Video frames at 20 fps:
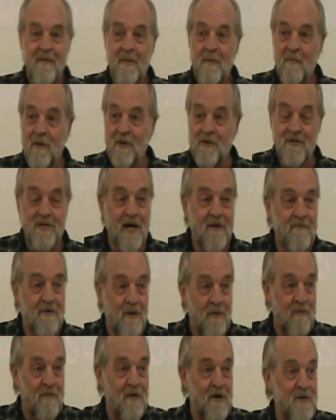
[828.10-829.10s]
Putting stuff in
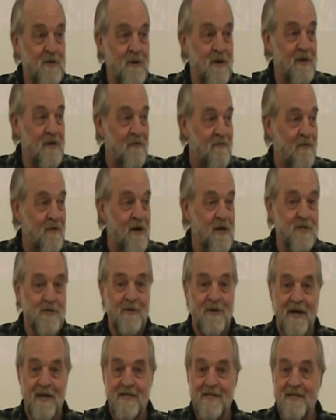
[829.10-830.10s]
the refrigerator, the freezer,
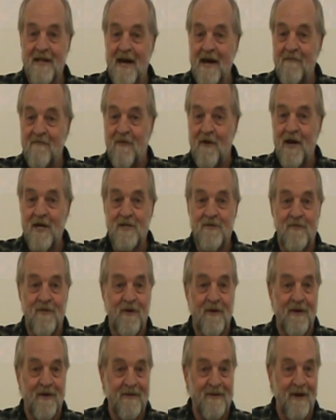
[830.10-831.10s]
and it'd stay fresh
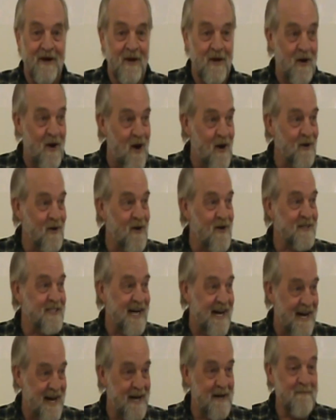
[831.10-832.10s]
for a long, long
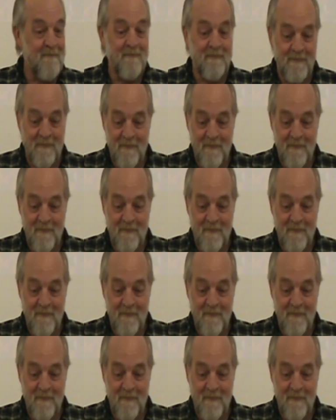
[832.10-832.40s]
time.